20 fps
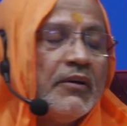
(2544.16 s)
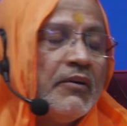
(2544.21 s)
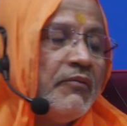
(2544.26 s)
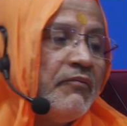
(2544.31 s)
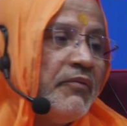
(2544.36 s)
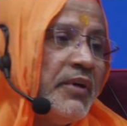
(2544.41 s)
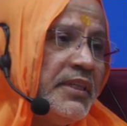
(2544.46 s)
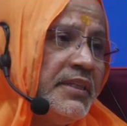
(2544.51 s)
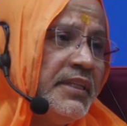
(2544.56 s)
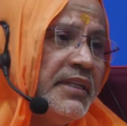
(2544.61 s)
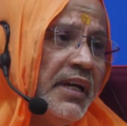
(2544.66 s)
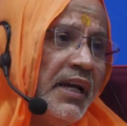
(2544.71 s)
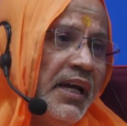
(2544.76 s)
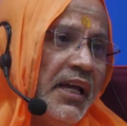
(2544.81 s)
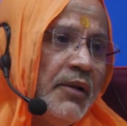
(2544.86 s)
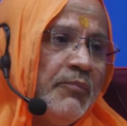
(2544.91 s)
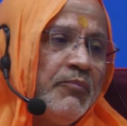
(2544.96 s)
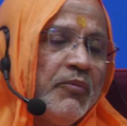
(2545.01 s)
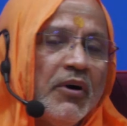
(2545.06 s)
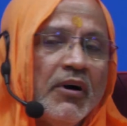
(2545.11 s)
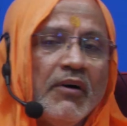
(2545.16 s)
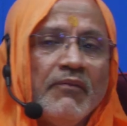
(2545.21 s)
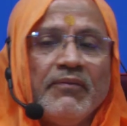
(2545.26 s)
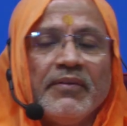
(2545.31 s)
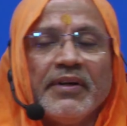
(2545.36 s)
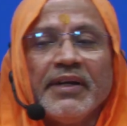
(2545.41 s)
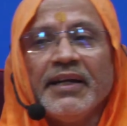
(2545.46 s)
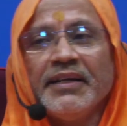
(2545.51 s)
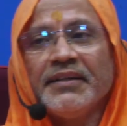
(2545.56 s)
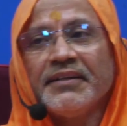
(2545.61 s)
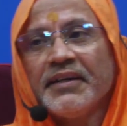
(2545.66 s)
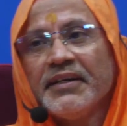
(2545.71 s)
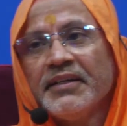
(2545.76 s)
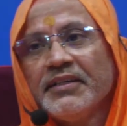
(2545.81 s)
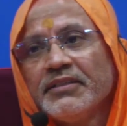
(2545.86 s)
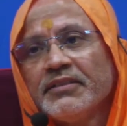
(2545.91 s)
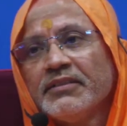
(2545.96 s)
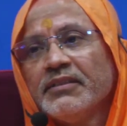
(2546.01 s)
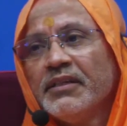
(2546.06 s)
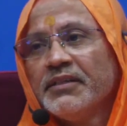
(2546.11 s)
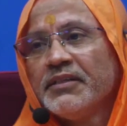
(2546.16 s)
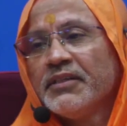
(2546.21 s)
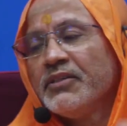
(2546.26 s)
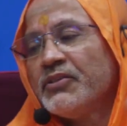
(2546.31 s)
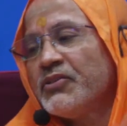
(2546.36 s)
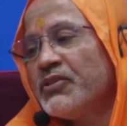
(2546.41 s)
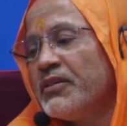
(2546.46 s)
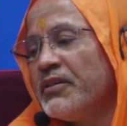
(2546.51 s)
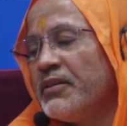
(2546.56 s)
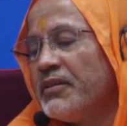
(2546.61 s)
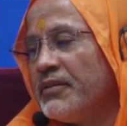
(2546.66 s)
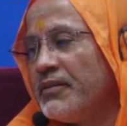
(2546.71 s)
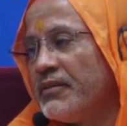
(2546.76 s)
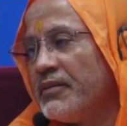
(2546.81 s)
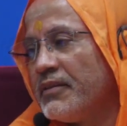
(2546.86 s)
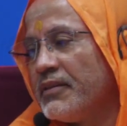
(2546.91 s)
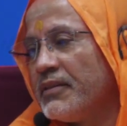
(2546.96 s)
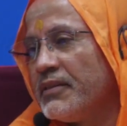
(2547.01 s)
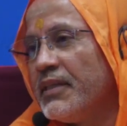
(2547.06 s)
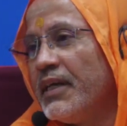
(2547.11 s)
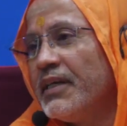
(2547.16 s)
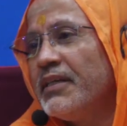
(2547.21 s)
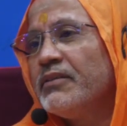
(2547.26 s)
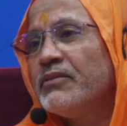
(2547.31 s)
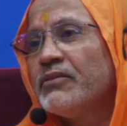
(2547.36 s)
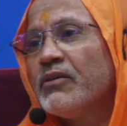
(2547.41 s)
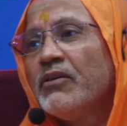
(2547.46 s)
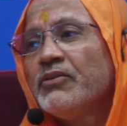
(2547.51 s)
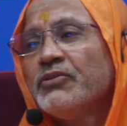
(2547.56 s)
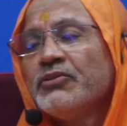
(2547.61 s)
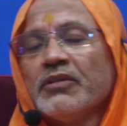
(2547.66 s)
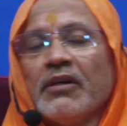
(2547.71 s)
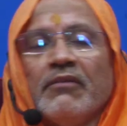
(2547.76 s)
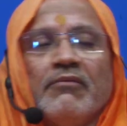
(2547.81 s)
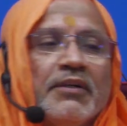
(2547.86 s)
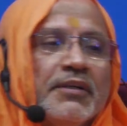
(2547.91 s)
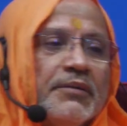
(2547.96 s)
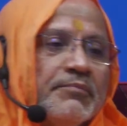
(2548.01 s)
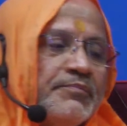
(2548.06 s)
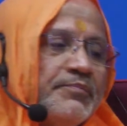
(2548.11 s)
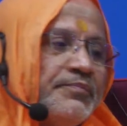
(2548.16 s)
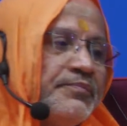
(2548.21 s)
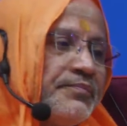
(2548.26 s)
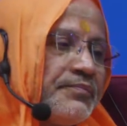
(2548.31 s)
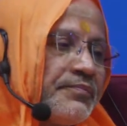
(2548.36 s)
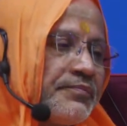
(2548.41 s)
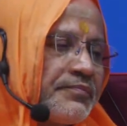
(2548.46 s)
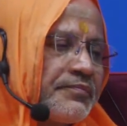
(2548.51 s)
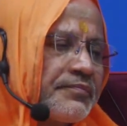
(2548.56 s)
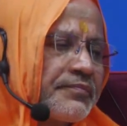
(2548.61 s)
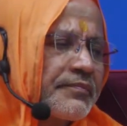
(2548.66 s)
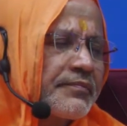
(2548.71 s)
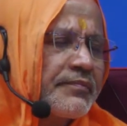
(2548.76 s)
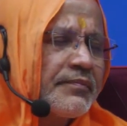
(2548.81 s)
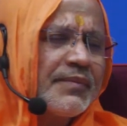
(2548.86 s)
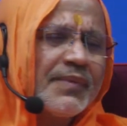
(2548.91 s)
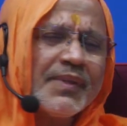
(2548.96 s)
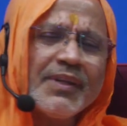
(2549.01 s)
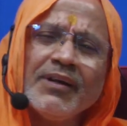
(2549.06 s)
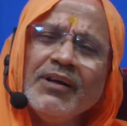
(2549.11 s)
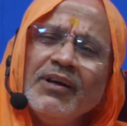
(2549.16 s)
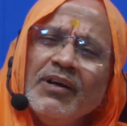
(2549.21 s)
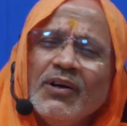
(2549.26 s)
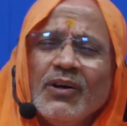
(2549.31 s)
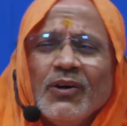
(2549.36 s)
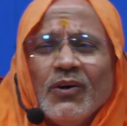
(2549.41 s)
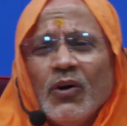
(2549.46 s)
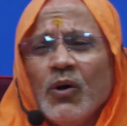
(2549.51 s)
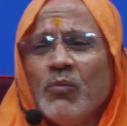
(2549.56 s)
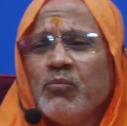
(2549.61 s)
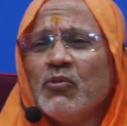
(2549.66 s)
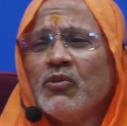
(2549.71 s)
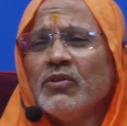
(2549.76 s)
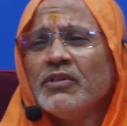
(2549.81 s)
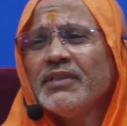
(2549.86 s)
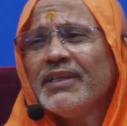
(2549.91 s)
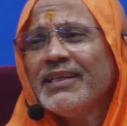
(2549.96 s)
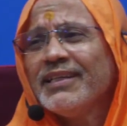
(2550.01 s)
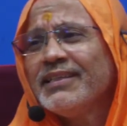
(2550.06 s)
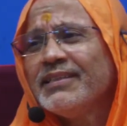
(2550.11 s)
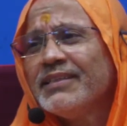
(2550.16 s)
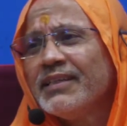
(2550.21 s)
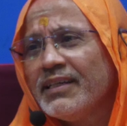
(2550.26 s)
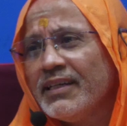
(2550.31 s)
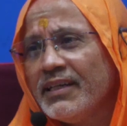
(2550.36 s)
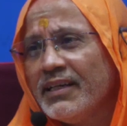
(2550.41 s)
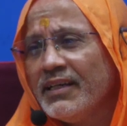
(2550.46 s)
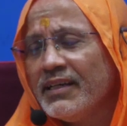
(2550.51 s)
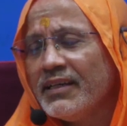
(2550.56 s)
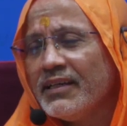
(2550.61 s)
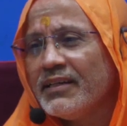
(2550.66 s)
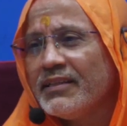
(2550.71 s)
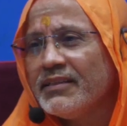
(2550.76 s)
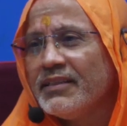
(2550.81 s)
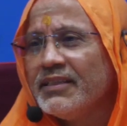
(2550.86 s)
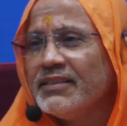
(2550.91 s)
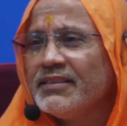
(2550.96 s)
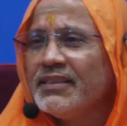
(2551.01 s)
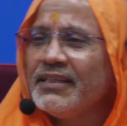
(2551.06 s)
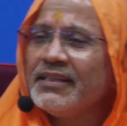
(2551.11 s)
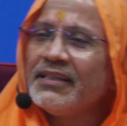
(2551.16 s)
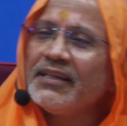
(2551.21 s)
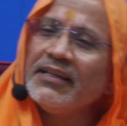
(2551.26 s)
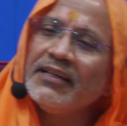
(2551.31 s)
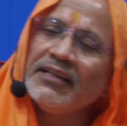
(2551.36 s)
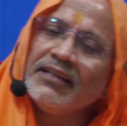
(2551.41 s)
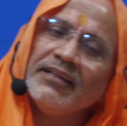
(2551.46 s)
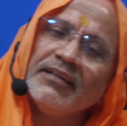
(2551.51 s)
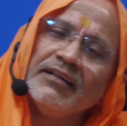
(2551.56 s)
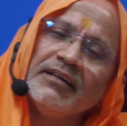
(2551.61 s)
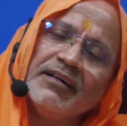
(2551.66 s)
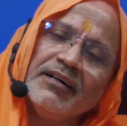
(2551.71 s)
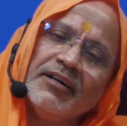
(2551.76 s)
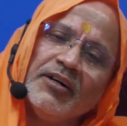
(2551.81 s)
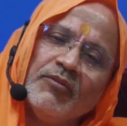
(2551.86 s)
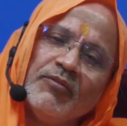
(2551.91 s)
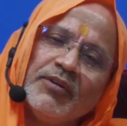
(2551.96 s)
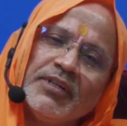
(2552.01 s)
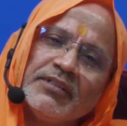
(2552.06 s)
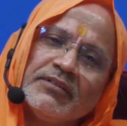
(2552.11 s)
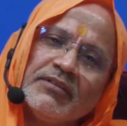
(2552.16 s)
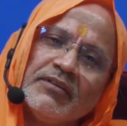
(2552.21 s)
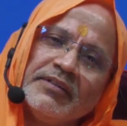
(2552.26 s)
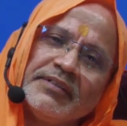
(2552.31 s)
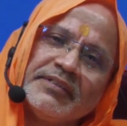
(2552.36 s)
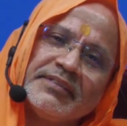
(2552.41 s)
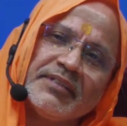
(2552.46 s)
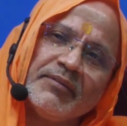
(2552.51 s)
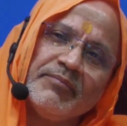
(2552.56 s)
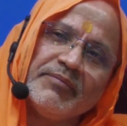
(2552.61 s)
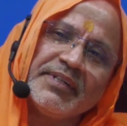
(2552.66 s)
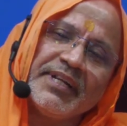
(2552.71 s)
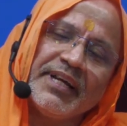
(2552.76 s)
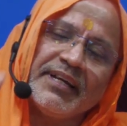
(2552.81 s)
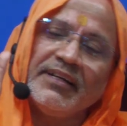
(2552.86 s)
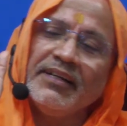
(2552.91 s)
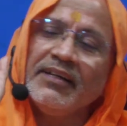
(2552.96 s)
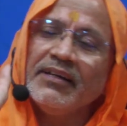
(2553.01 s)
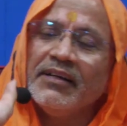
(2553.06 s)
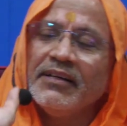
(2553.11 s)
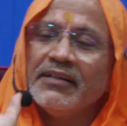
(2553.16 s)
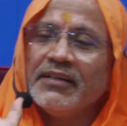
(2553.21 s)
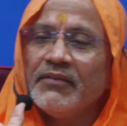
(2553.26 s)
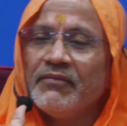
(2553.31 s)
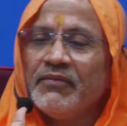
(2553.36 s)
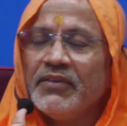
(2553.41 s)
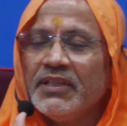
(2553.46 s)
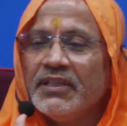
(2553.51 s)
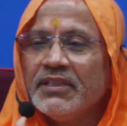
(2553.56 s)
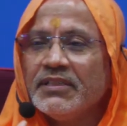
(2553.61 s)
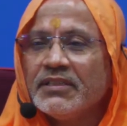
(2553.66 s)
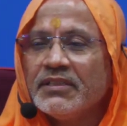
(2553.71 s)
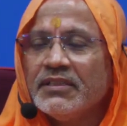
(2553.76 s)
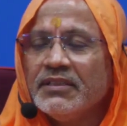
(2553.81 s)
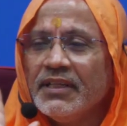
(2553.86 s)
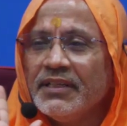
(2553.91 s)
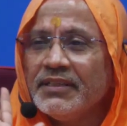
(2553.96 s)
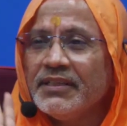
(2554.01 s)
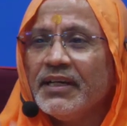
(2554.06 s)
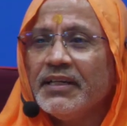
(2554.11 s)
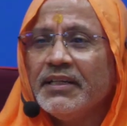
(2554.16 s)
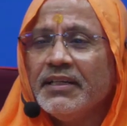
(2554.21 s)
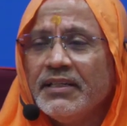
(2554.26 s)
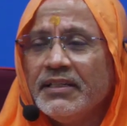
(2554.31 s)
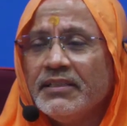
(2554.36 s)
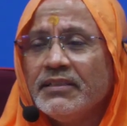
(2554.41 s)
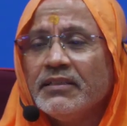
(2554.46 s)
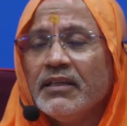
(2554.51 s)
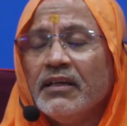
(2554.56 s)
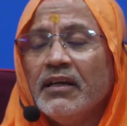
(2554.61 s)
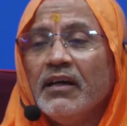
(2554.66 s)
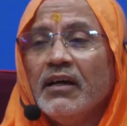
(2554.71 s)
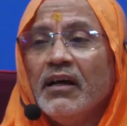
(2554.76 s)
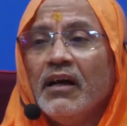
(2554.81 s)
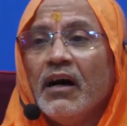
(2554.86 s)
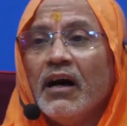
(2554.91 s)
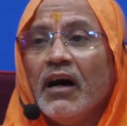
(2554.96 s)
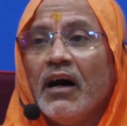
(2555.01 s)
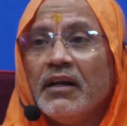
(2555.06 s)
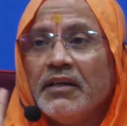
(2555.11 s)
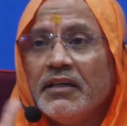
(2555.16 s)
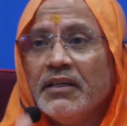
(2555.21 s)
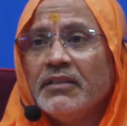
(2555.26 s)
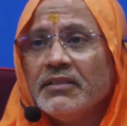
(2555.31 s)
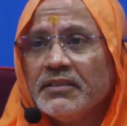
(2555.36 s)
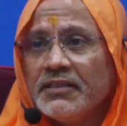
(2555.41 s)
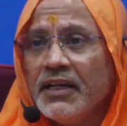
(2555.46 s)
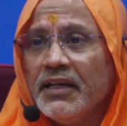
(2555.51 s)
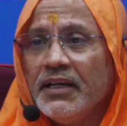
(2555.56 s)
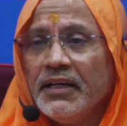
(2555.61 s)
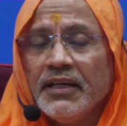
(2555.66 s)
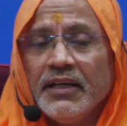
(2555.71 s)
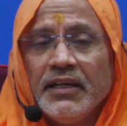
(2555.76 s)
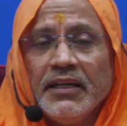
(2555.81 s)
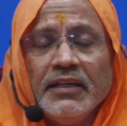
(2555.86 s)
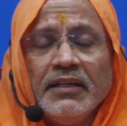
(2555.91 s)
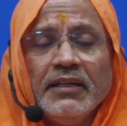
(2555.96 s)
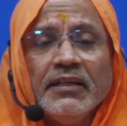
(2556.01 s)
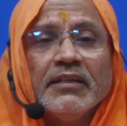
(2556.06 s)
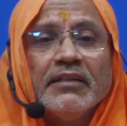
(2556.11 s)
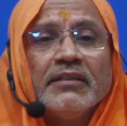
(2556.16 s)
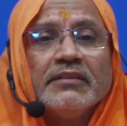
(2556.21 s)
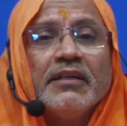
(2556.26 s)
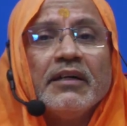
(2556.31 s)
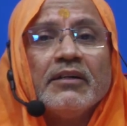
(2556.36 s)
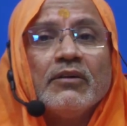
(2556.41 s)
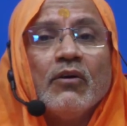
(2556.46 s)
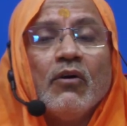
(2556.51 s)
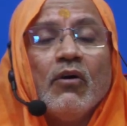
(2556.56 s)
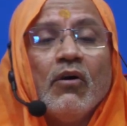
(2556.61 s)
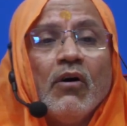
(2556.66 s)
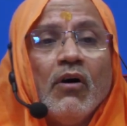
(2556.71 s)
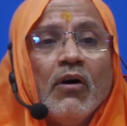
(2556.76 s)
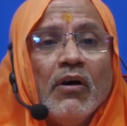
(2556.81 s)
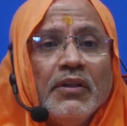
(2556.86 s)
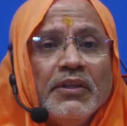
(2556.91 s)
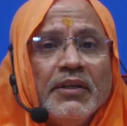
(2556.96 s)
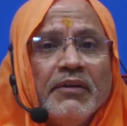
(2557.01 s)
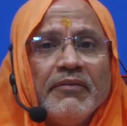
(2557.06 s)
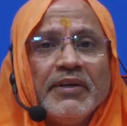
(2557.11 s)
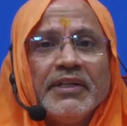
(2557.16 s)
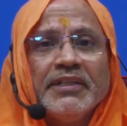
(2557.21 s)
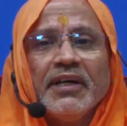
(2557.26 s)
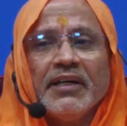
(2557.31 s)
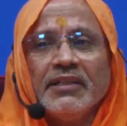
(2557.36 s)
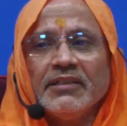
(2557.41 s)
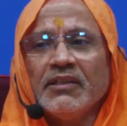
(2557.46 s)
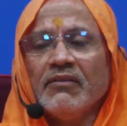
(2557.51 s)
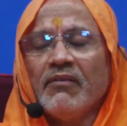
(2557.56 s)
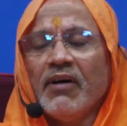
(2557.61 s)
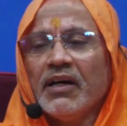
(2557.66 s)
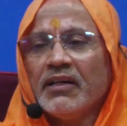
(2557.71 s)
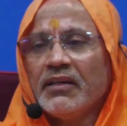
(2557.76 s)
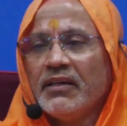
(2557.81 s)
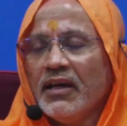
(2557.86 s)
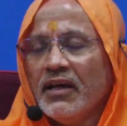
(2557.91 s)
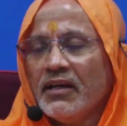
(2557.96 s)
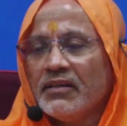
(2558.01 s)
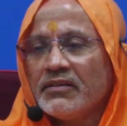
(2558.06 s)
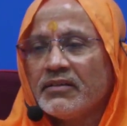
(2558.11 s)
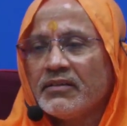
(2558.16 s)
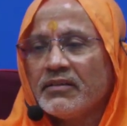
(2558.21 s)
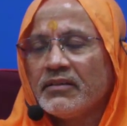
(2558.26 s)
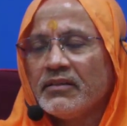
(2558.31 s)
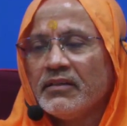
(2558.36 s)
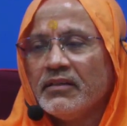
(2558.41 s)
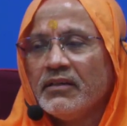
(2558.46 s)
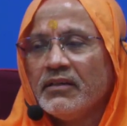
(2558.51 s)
with the help of a traditional teacher. That is called Shravanam. Of course, there is a what is called some technical definition, and that is understanding that all the Vedanta Vakyas